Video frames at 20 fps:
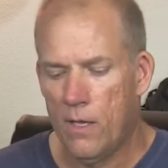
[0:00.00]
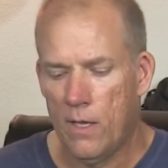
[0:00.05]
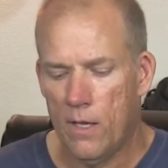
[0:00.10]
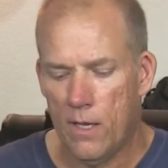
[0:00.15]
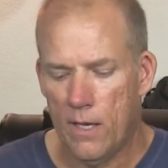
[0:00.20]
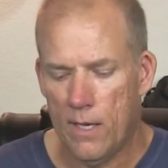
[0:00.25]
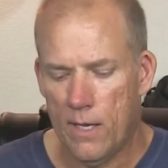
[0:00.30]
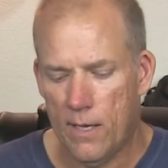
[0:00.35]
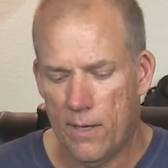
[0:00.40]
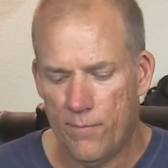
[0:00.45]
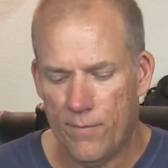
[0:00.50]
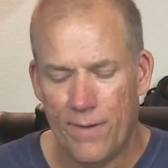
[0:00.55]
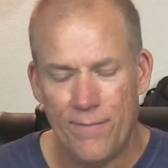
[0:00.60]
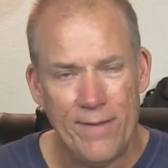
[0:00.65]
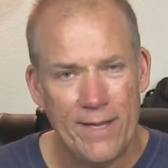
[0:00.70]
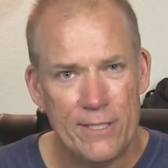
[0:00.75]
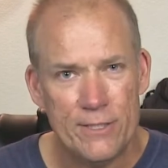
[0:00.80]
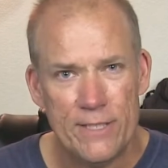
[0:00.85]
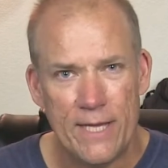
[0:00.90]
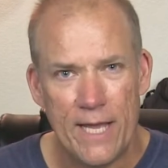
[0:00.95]
I've
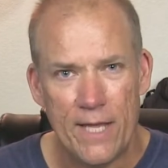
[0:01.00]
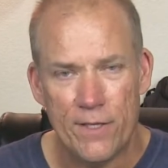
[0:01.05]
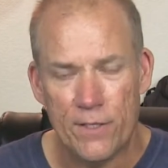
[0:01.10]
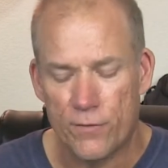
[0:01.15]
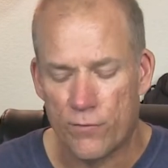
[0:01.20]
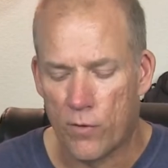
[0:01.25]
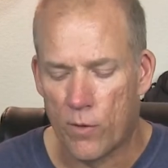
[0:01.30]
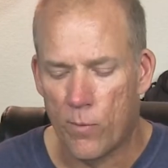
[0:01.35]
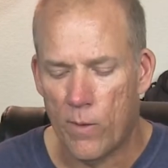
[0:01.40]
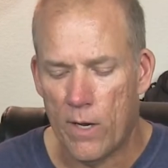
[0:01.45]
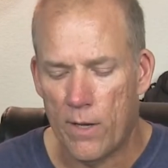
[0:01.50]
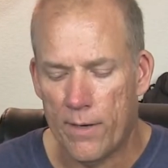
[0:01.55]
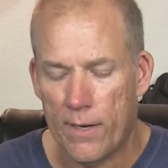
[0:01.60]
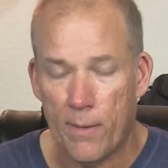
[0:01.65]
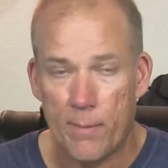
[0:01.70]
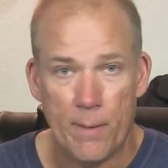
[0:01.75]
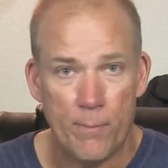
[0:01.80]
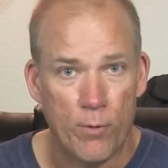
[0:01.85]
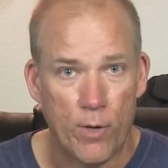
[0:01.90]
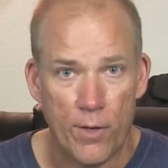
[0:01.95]
actually had this for a while now.
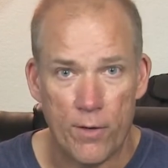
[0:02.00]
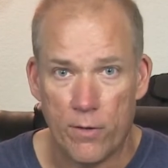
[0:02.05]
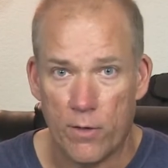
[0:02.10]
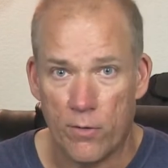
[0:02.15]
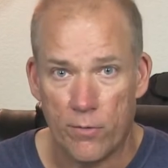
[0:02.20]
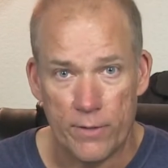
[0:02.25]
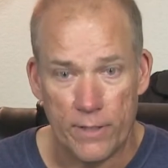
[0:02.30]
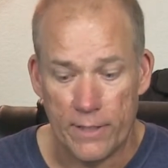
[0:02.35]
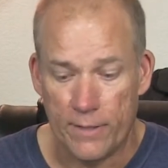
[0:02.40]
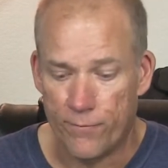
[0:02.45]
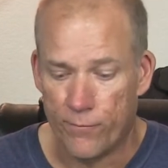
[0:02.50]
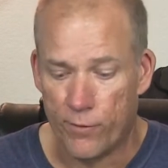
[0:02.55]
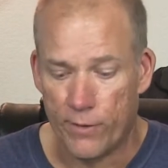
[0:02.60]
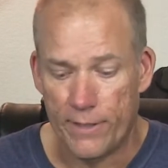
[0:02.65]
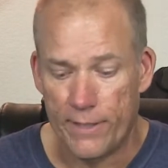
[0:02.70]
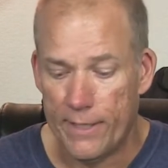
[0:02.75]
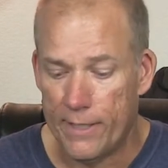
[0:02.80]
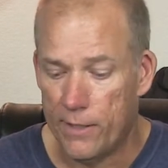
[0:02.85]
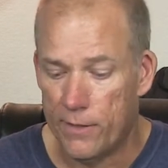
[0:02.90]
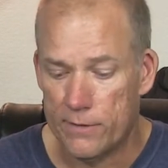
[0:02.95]
My brother owned it for
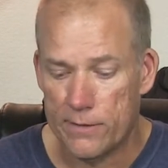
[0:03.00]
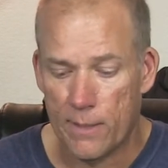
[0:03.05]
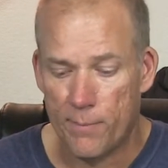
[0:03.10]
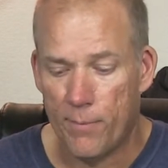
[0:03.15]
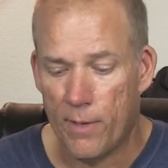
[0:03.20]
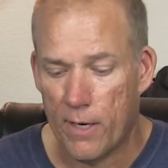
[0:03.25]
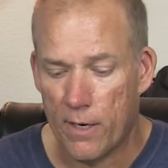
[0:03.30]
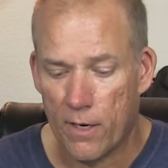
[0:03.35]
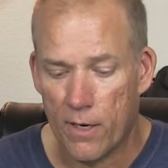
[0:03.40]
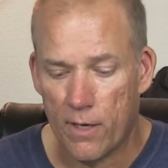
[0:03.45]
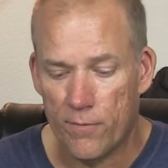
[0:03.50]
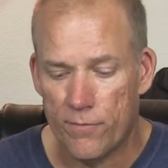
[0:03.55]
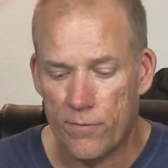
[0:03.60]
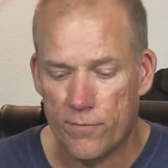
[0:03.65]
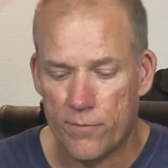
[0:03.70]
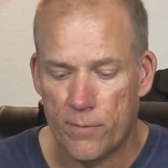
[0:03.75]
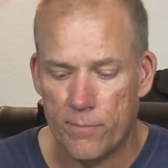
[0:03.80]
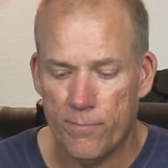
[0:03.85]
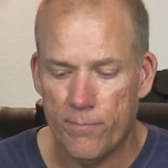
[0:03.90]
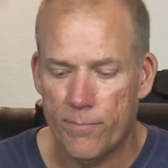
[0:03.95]
years. I bought it off of
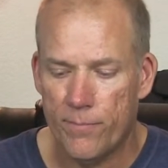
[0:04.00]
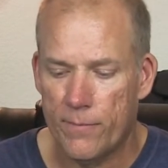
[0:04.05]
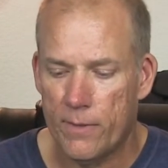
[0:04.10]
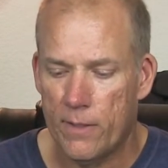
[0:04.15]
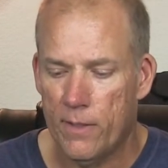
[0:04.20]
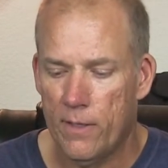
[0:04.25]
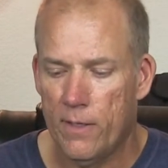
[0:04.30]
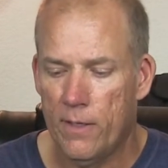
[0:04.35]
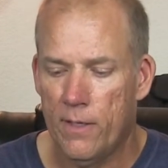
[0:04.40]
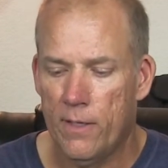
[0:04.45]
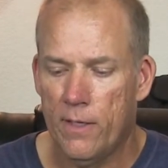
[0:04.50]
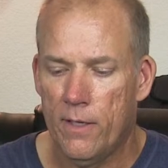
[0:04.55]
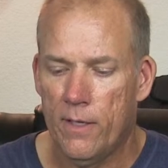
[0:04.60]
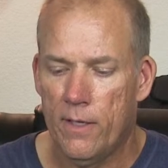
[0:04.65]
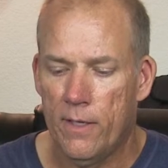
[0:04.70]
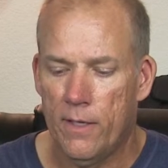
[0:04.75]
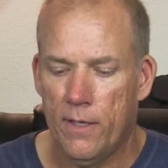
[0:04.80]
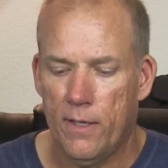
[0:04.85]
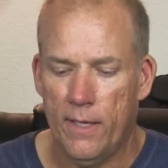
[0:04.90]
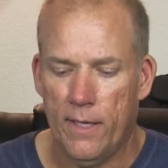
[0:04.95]
him.
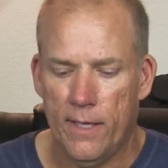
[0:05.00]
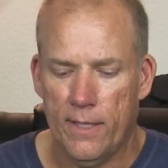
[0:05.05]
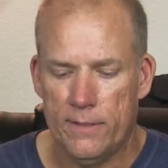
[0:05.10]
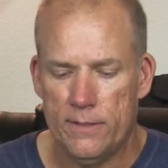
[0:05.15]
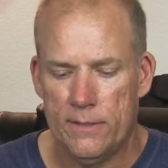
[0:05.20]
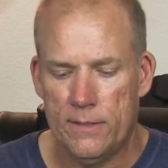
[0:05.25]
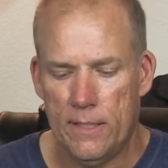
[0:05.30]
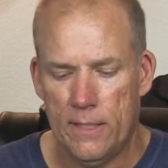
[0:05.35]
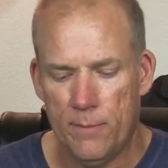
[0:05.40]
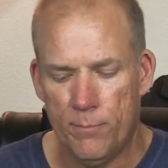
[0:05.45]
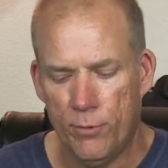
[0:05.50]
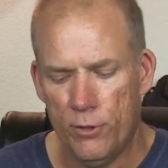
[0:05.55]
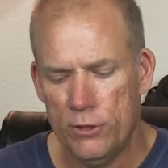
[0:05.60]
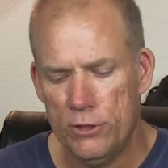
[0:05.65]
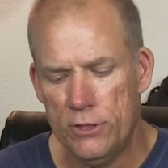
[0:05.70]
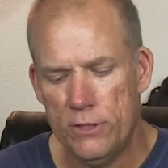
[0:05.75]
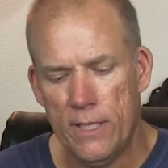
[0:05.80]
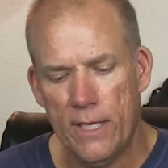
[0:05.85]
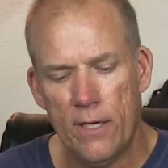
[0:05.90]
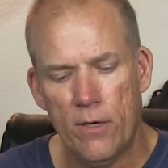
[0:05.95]
It's the
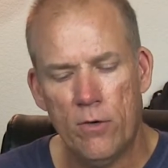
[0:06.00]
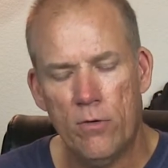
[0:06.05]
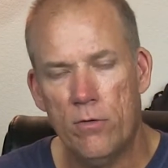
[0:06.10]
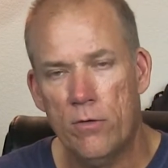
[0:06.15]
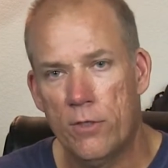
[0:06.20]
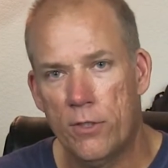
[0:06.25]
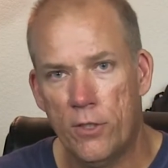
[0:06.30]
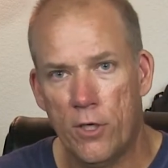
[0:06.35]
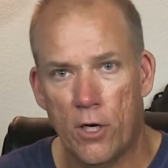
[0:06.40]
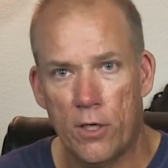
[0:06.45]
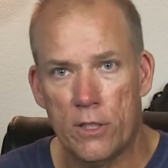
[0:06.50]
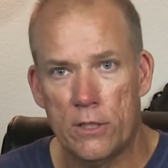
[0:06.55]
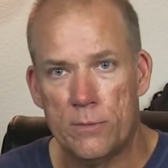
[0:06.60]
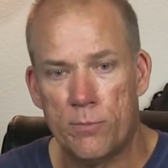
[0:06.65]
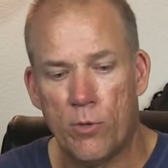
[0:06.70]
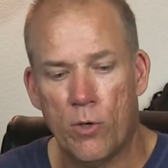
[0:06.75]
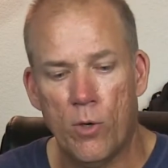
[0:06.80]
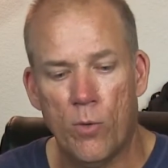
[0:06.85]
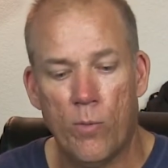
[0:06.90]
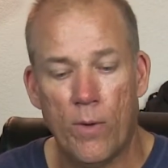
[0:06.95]
Bushnell Yardage
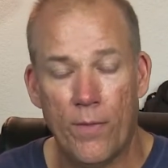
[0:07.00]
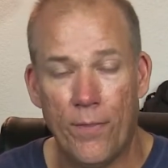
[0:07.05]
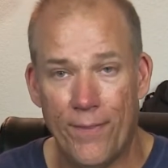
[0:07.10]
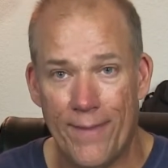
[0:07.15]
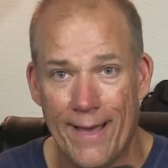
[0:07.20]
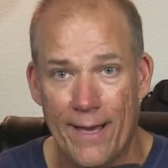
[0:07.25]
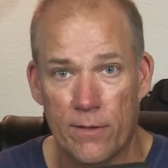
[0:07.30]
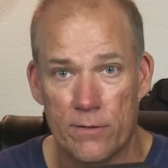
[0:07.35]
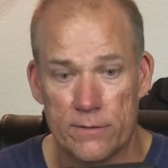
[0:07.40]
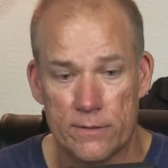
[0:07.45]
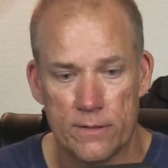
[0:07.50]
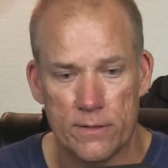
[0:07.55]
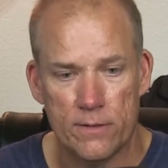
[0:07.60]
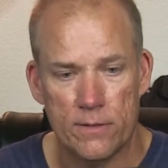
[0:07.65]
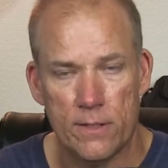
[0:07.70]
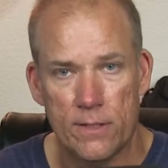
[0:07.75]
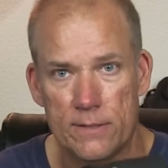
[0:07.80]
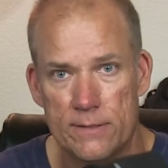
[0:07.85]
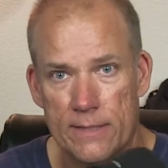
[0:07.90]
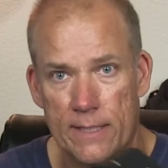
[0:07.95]
Pro 1000.
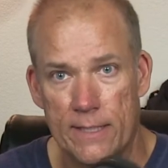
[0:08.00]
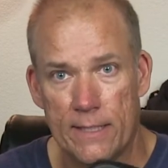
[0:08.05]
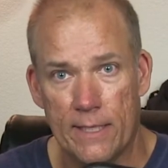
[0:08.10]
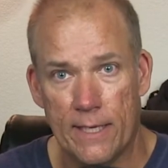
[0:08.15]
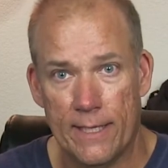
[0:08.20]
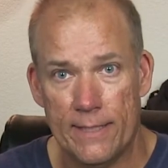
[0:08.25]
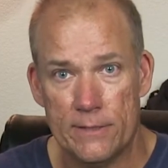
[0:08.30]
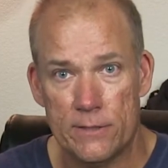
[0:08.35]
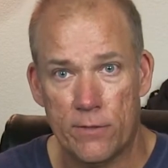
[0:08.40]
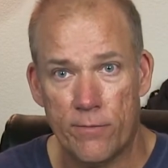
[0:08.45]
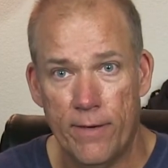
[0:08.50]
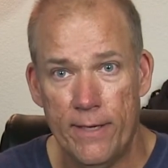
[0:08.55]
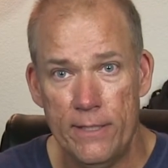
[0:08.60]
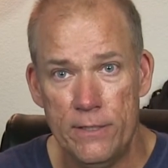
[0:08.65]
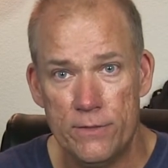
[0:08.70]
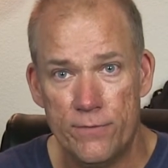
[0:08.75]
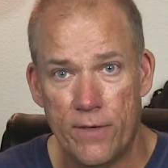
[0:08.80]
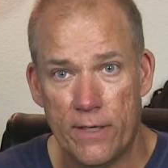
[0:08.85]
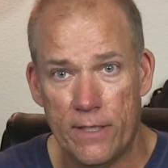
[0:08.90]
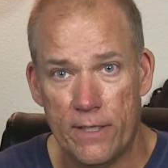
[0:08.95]
It's a laser
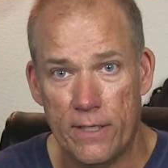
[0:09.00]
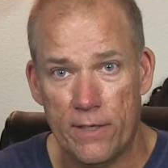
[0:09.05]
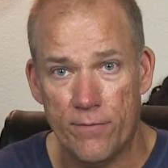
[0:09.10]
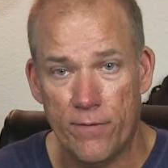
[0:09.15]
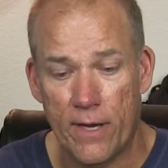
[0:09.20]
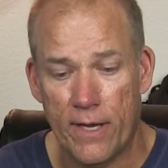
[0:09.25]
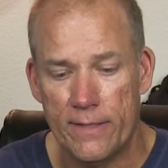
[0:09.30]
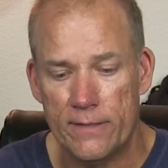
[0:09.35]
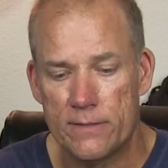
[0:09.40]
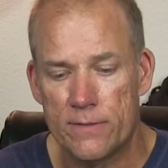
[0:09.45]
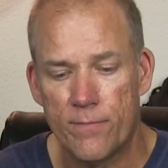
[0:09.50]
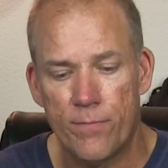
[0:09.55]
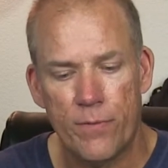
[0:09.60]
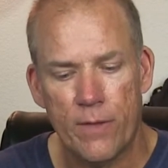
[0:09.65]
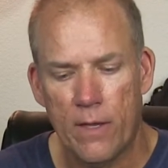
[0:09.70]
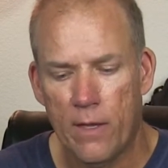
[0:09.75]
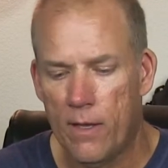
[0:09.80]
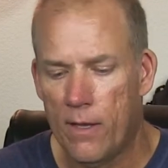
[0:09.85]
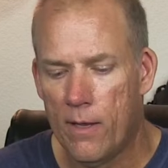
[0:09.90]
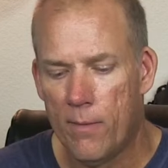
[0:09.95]
rangefinding device.
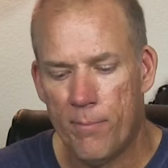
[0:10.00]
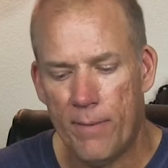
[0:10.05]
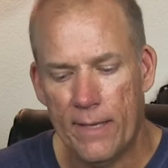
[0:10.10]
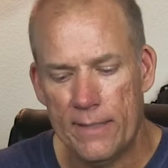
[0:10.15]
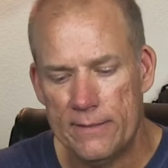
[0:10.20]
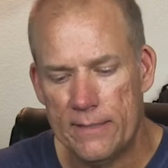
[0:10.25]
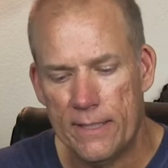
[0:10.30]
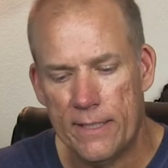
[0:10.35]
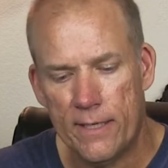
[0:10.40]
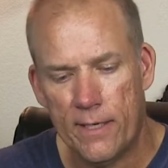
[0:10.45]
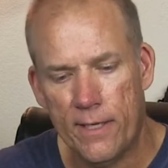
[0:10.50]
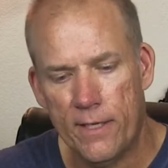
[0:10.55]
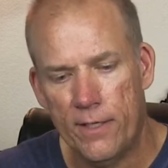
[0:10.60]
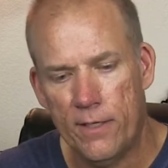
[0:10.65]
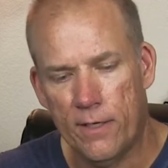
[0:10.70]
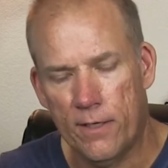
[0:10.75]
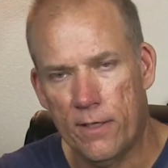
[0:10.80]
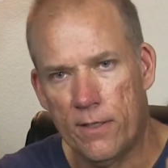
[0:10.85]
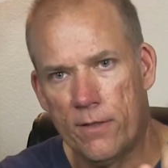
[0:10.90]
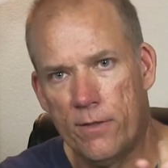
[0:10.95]
Basically,
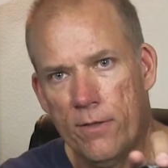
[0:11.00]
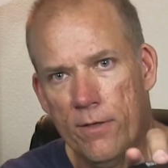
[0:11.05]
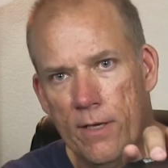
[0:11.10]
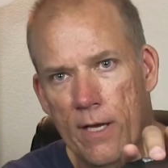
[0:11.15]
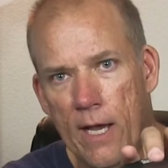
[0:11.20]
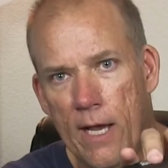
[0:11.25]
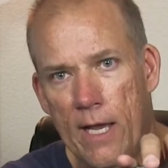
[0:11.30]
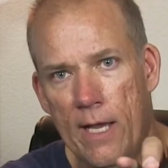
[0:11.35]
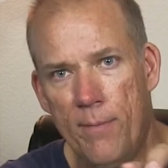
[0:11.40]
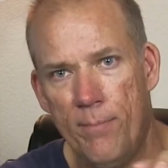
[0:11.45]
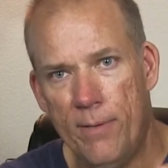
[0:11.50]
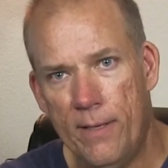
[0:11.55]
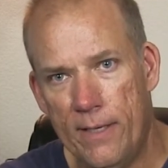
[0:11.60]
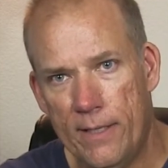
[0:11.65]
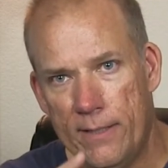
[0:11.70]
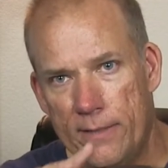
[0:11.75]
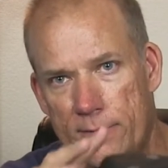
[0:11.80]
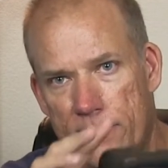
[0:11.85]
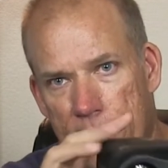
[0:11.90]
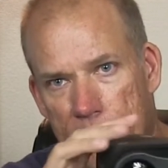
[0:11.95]
you look through the
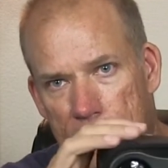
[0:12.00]
eyepiece, you